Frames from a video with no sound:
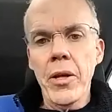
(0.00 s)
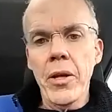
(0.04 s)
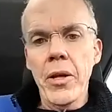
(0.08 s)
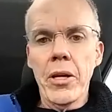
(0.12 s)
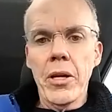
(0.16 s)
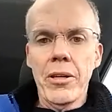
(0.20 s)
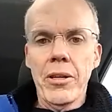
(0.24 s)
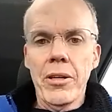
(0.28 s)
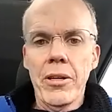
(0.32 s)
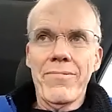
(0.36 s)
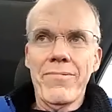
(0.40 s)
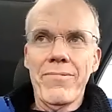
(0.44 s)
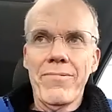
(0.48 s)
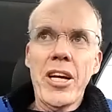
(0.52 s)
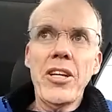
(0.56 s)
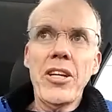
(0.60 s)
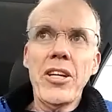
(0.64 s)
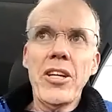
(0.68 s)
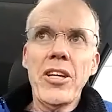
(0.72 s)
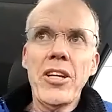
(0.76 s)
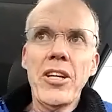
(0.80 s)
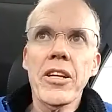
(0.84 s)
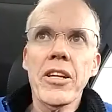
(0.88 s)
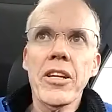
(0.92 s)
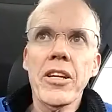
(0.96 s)
Chase
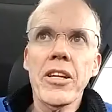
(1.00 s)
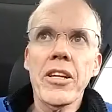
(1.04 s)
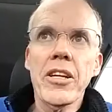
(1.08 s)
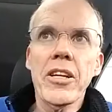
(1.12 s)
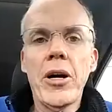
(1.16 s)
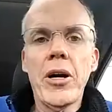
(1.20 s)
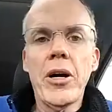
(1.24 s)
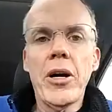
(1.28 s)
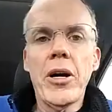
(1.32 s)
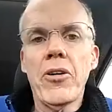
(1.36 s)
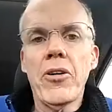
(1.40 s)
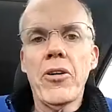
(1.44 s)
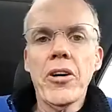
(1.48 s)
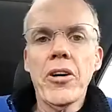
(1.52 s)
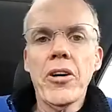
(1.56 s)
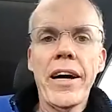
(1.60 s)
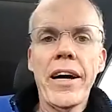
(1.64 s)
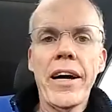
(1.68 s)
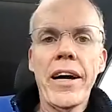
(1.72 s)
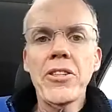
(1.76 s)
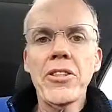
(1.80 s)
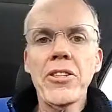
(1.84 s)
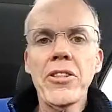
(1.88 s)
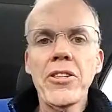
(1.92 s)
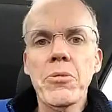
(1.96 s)
can lend money to all
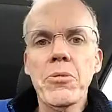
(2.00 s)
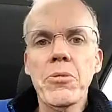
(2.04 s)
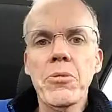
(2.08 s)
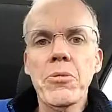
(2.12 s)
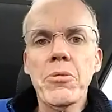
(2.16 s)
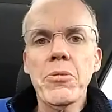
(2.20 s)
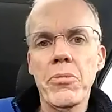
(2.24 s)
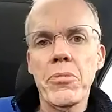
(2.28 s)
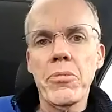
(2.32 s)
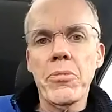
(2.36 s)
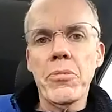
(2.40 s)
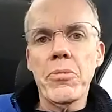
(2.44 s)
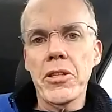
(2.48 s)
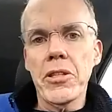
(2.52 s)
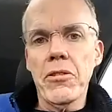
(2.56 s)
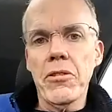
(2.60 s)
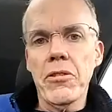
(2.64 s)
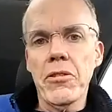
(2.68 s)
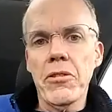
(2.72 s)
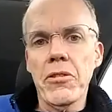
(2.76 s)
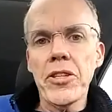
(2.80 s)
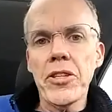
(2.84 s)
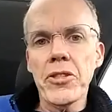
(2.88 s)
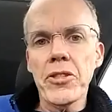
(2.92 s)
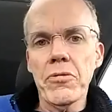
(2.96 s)
kinds of people, and the
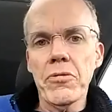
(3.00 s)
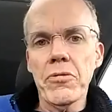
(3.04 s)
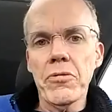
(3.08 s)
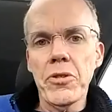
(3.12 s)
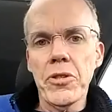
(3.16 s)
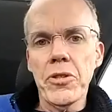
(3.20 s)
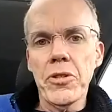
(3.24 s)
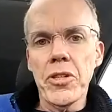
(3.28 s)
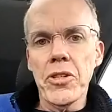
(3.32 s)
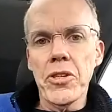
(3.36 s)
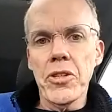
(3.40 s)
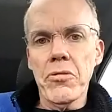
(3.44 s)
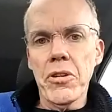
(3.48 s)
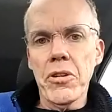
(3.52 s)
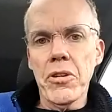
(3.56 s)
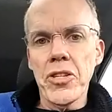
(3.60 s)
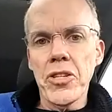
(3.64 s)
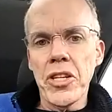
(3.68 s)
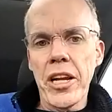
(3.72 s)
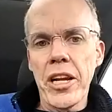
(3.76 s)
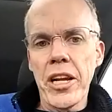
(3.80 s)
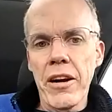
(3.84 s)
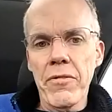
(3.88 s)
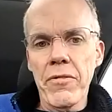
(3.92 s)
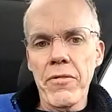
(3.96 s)
fossil fuel industry is an
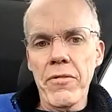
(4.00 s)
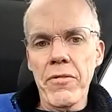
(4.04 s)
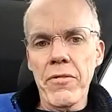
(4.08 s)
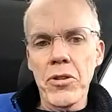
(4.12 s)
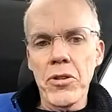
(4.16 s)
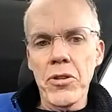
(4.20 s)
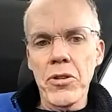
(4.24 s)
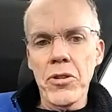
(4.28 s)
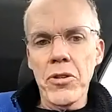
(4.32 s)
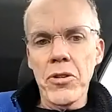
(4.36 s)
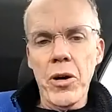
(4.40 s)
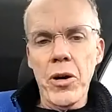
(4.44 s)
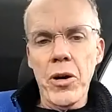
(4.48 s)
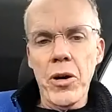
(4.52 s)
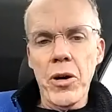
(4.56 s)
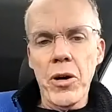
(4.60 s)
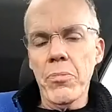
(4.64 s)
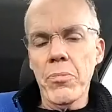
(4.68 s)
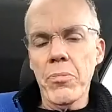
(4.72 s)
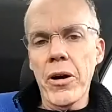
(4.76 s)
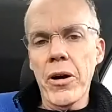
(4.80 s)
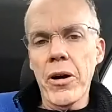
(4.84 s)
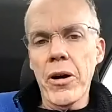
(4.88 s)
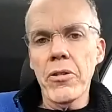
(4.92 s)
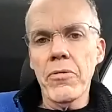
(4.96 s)
ever smaller
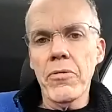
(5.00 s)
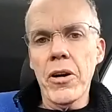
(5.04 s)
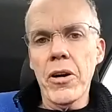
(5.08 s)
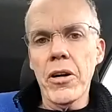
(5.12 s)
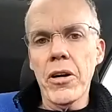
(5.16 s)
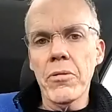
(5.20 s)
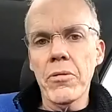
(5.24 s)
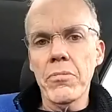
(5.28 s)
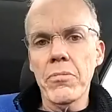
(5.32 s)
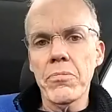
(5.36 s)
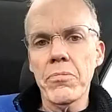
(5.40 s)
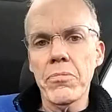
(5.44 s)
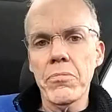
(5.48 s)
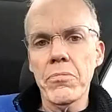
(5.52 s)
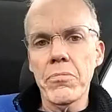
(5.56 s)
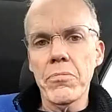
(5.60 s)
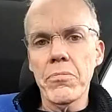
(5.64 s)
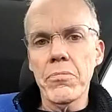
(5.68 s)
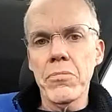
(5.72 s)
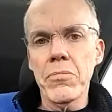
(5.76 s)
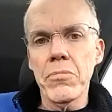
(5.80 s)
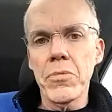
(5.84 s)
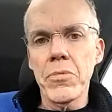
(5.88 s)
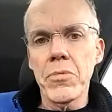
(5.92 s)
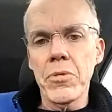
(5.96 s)
part of our
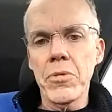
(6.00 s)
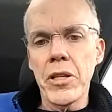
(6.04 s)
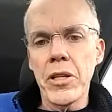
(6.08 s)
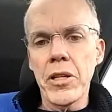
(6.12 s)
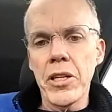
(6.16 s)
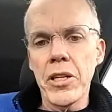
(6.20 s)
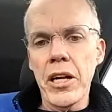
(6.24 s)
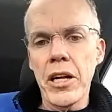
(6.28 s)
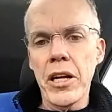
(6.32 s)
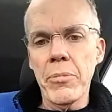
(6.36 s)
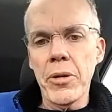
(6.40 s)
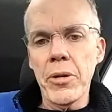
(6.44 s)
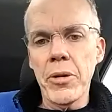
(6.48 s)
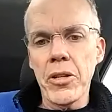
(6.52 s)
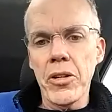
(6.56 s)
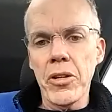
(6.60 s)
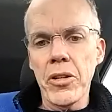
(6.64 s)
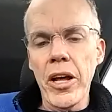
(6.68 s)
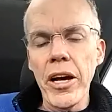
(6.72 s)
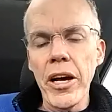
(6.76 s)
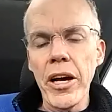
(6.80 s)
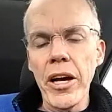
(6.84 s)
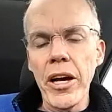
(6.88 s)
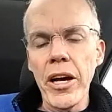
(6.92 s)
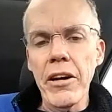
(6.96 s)
economic
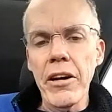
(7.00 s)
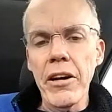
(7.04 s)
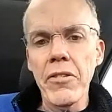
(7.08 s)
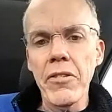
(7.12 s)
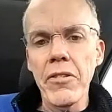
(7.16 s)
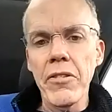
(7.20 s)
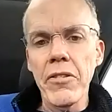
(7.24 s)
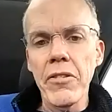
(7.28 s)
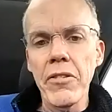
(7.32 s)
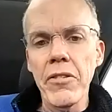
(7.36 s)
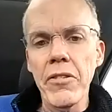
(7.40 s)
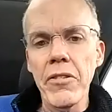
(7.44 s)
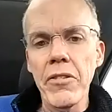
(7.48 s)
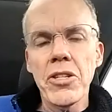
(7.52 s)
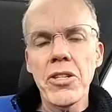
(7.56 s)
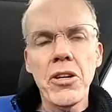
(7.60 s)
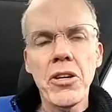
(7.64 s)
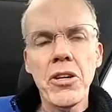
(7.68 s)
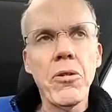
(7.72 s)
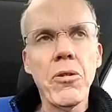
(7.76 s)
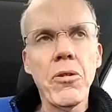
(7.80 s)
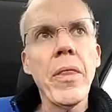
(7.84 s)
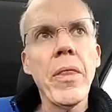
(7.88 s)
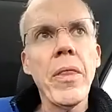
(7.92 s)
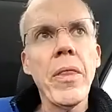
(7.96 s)
life. So
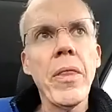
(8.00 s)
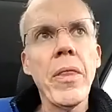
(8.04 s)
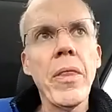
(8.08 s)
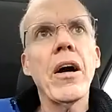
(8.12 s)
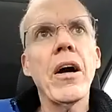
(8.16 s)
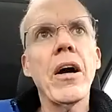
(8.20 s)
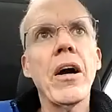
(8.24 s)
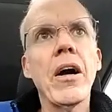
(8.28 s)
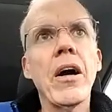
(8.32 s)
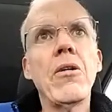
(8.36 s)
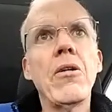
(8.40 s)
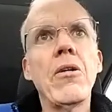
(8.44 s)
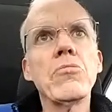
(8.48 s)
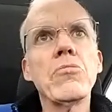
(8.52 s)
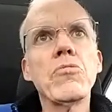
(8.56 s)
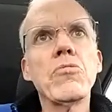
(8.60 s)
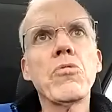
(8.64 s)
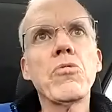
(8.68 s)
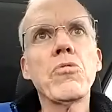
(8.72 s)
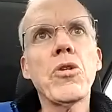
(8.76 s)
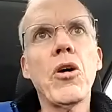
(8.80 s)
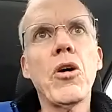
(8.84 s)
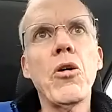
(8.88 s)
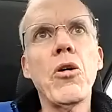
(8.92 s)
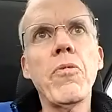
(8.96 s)
we're
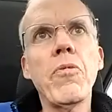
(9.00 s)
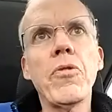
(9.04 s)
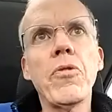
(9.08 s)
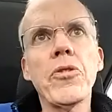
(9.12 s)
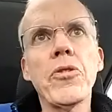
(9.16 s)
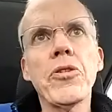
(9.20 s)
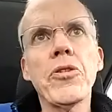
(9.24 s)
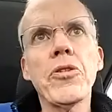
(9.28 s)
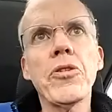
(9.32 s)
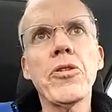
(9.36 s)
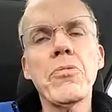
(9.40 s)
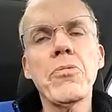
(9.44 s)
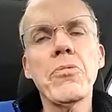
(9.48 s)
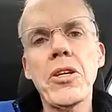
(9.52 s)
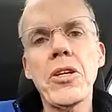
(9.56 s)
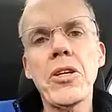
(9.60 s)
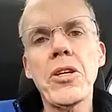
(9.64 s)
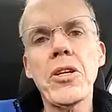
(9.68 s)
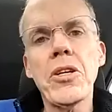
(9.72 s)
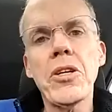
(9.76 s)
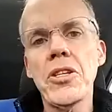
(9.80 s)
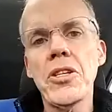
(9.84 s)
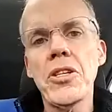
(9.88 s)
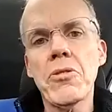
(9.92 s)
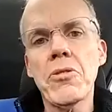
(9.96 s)
hopeful that we can see
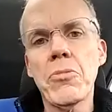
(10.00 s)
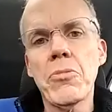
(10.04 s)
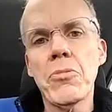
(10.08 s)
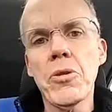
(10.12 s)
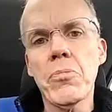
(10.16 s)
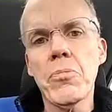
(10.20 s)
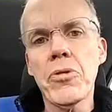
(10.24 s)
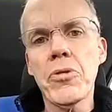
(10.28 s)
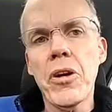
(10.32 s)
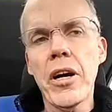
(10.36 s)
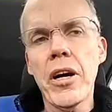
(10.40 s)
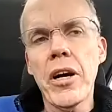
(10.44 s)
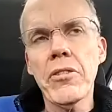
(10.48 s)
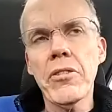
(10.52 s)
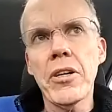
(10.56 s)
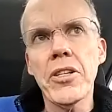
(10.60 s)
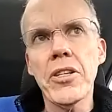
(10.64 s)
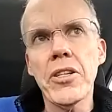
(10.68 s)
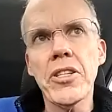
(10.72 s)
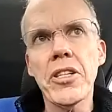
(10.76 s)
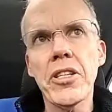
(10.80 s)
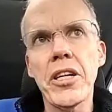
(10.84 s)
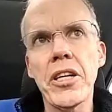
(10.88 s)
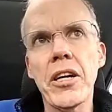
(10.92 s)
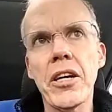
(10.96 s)
some real progress
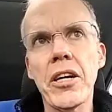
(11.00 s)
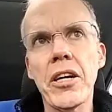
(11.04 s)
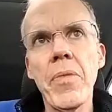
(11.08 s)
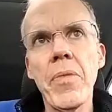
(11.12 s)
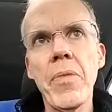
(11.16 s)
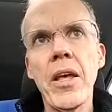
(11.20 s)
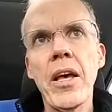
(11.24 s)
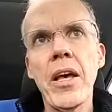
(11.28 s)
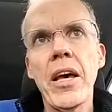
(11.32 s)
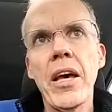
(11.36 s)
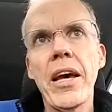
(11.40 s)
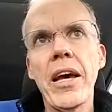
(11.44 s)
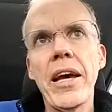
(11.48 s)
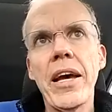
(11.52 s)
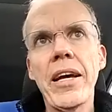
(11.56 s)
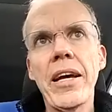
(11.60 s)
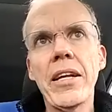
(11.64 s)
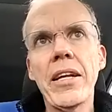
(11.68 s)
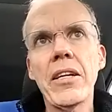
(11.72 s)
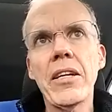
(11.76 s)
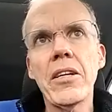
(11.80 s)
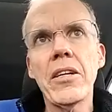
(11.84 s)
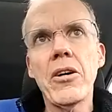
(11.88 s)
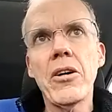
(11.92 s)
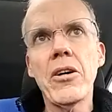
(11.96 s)
there, and
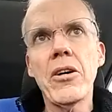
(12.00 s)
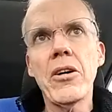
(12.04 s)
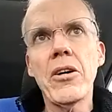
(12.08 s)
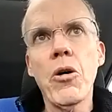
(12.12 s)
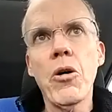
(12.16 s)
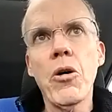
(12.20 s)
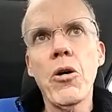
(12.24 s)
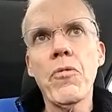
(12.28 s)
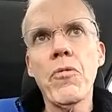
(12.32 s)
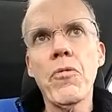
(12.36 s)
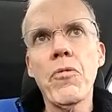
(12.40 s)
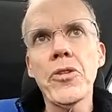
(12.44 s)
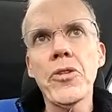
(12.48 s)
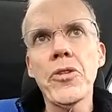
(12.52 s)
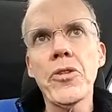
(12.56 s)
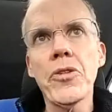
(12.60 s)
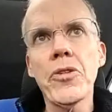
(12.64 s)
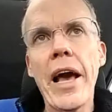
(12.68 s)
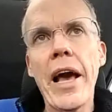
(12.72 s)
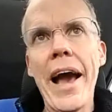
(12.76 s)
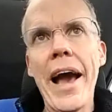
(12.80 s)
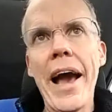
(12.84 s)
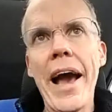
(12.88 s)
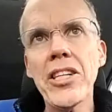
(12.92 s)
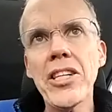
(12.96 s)
hopeful that
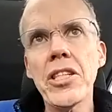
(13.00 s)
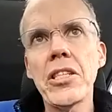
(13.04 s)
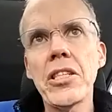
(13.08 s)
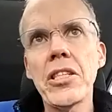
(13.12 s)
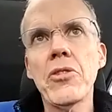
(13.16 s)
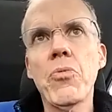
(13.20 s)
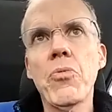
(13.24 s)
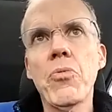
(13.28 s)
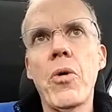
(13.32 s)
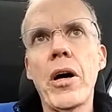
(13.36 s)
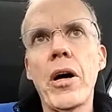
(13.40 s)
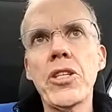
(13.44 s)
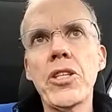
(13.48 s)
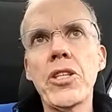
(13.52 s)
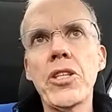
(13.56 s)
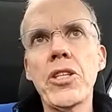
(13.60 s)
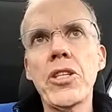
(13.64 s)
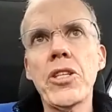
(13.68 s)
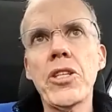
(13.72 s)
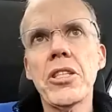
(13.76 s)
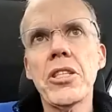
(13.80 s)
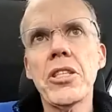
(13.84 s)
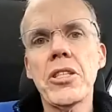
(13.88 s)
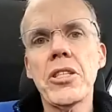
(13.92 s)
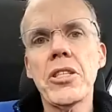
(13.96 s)
action in
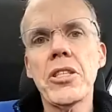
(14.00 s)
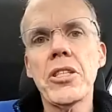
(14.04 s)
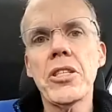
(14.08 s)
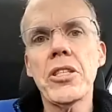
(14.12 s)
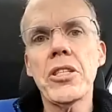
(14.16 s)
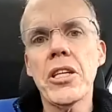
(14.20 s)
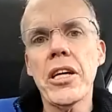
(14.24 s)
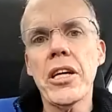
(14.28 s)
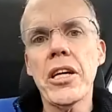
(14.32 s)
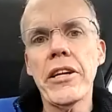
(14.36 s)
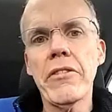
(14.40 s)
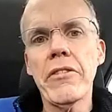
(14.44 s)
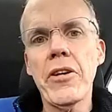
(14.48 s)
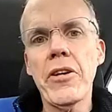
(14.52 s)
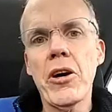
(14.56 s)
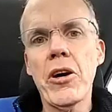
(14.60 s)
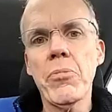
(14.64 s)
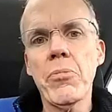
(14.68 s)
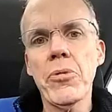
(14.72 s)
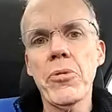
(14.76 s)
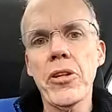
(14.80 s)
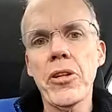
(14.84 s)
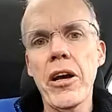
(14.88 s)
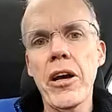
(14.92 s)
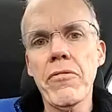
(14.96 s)
Washington can kind of help
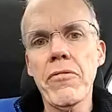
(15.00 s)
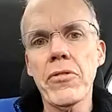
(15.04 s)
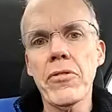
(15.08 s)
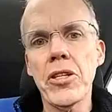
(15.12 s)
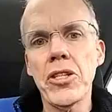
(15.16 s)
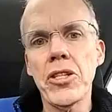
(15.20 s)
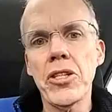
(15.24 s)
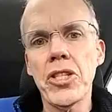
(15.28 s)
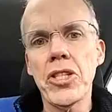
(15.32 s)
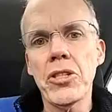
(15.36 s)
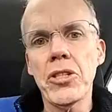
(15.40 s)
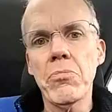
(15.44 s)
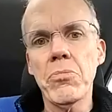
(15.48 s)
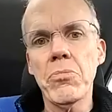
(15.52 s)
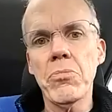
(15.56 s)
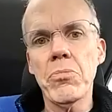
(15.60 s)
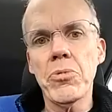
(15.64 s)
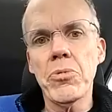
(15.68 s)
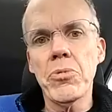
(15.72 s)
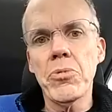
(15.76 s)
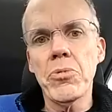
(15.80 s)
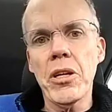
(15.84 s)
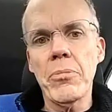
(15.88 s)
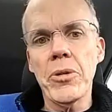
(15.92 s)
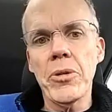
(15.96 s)
leverage
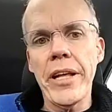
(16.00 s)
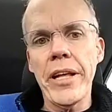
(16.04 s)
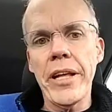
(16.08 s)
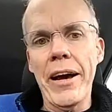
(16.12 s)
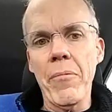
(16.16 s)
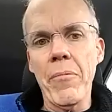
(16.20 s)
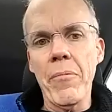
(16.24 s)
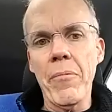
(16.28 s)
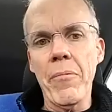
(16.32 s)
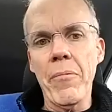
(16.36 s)
some of that.